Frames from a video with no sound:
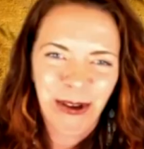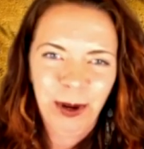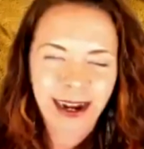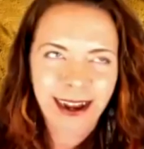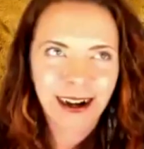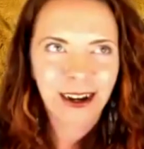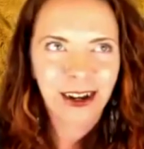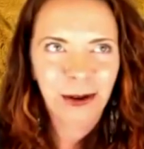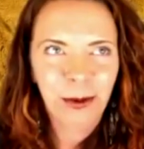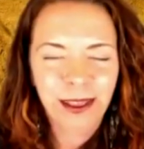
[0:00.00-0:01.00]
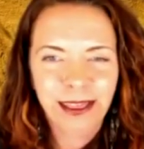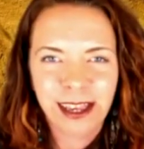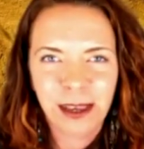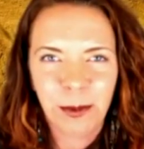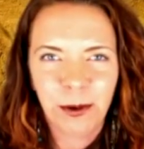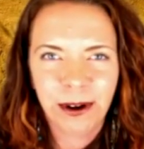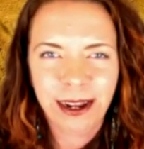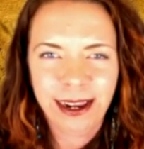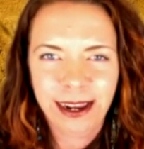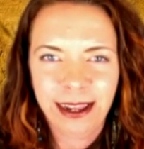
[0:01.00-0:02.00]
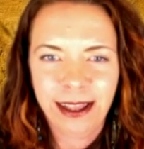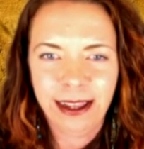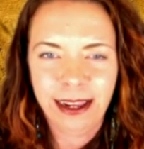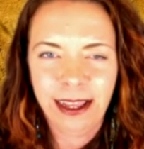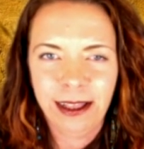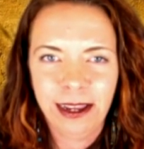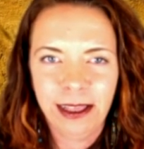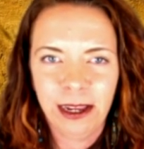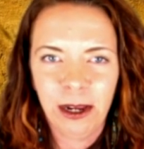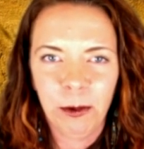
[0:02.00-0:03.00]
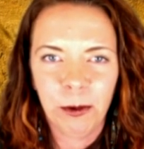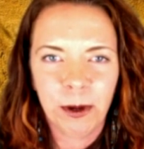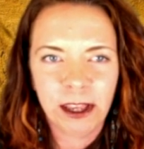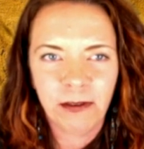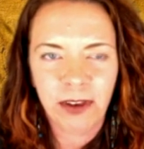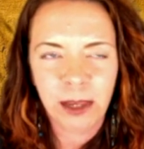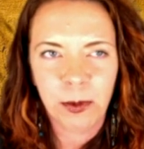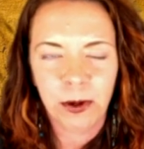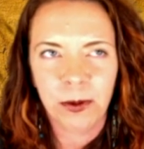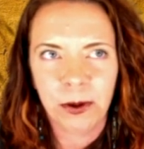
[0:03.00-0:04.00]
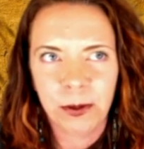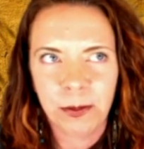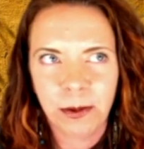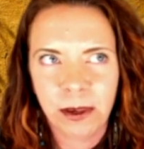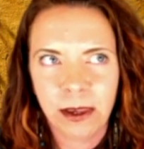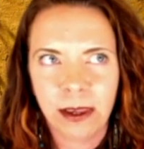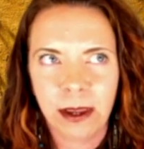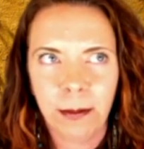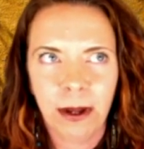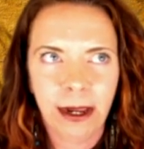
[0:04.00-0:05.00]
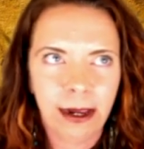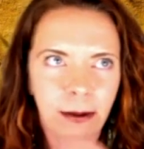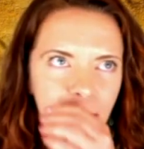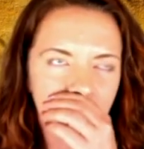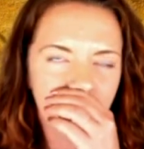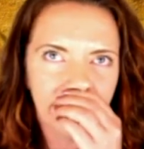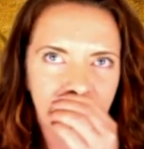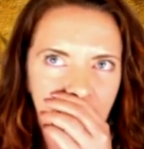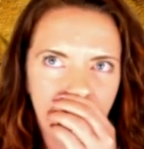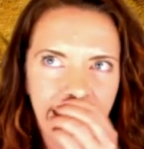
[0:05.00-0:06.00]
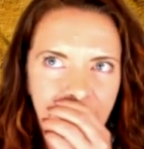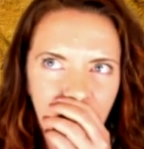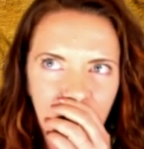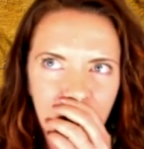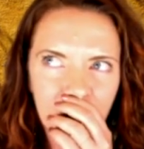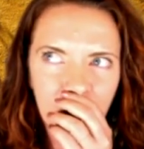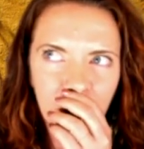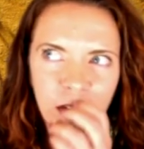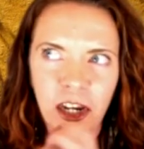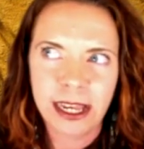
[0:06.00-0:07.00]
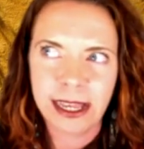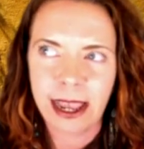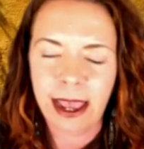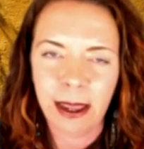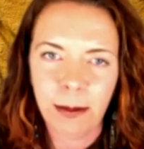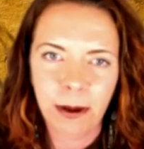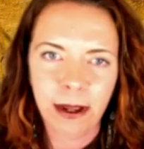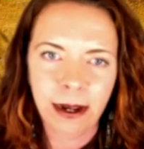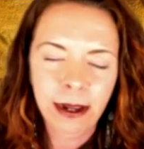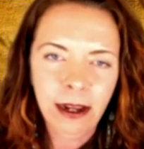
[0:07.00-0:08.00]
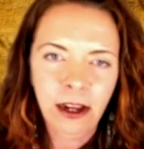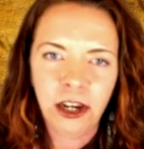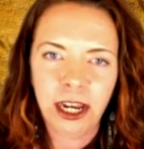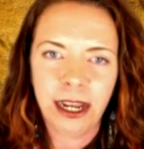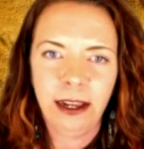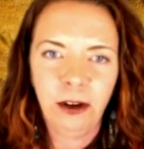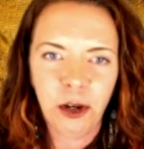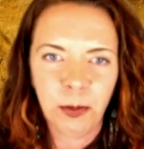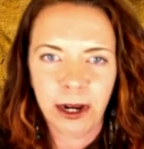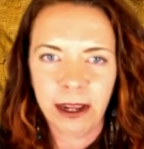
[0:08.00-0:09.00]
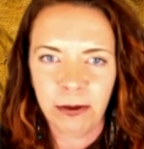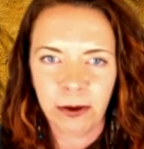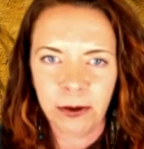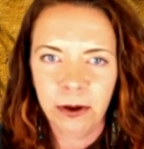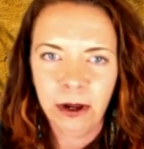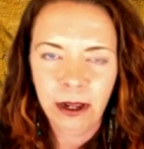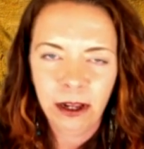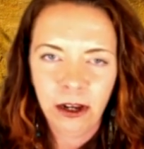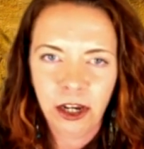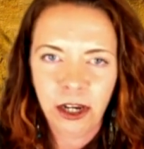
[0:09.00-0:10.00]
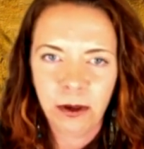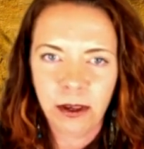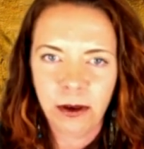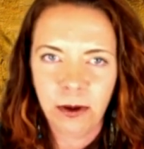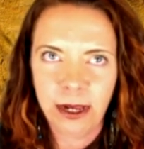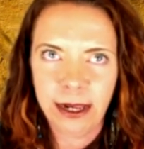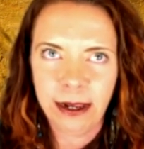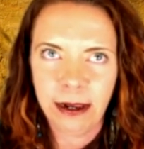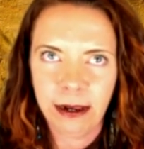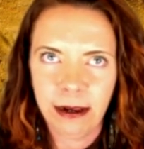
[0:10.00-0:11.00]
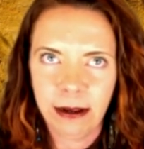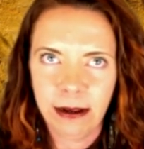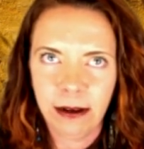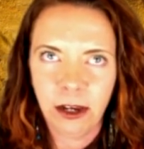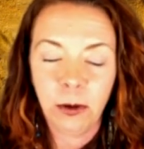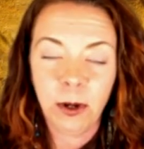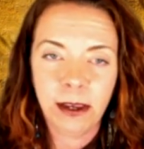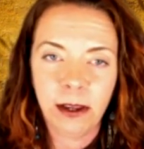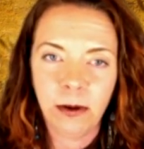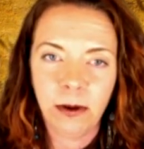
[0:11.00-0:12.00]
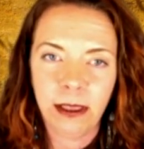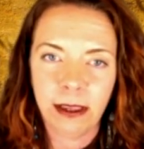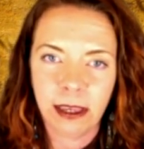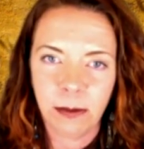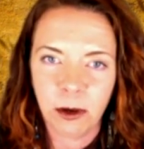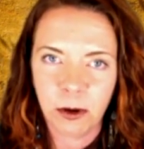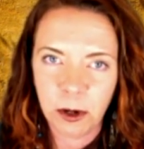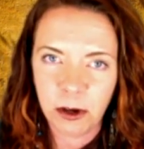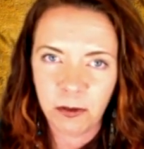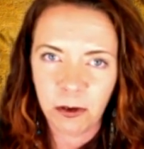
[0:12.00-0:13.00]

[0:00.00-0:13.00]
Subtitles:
got a good one this morning in the Healing in the Hebrew Months Facebook group. I'd have to remember what she said, but she had a huge breakthrough. She wasn't doing the subscription for